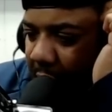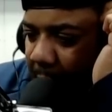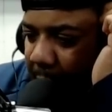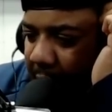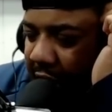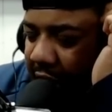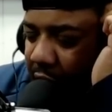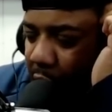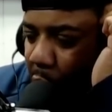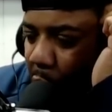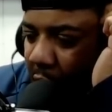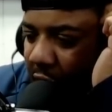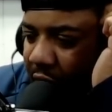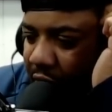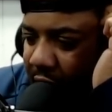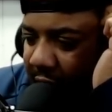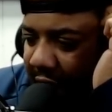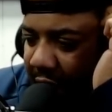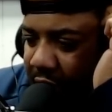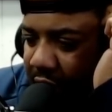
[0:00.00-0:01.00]
But in a
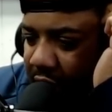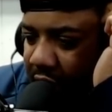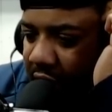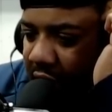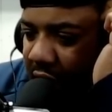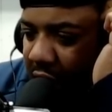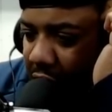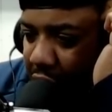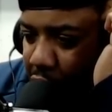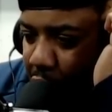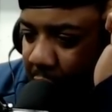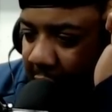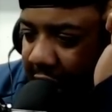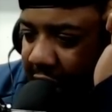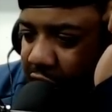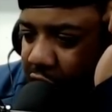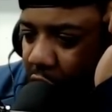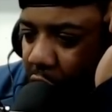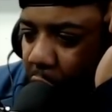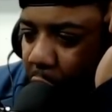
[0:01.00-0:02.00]
one rounder, you
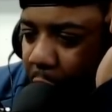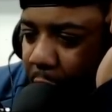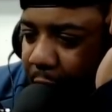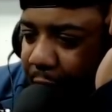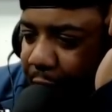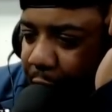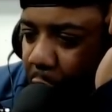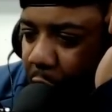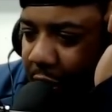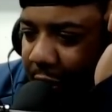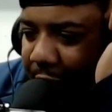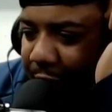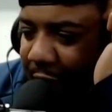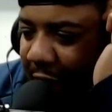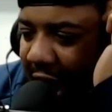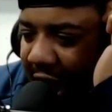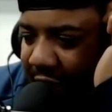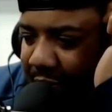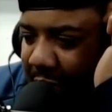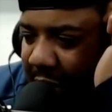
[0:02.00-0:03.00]
got your whole four to
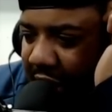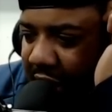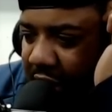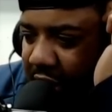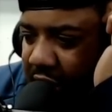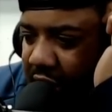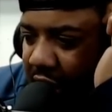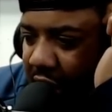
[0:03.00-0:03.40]
five minutes